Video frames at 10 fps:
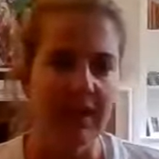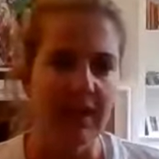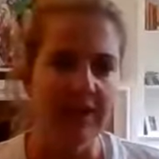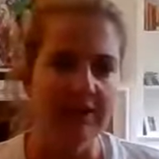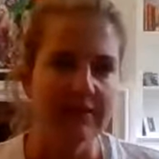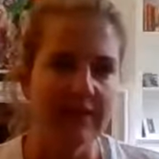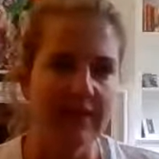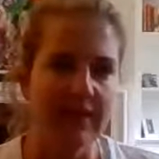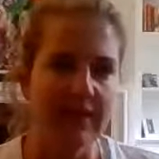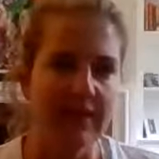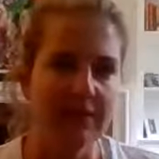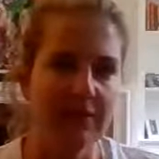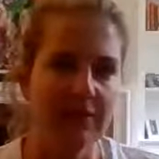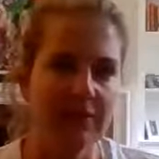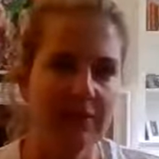
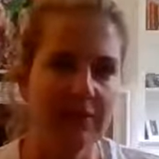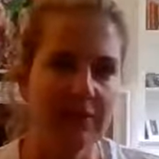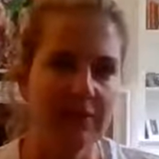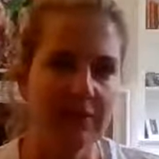Exhale.